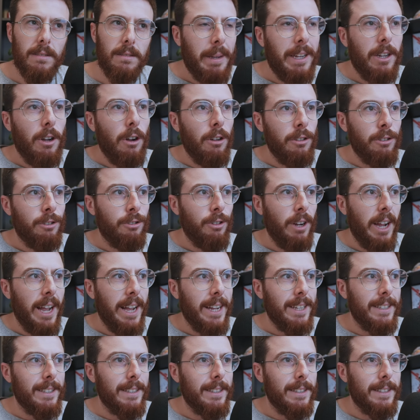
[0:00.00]
I mean,
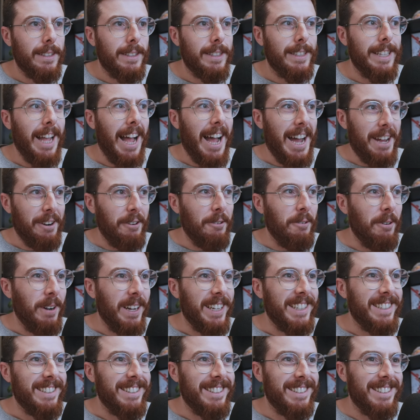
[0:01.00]
contracts aren't
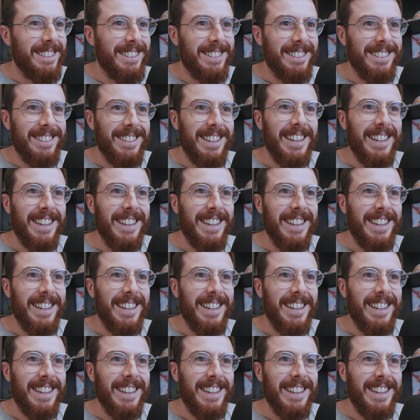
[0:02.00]
always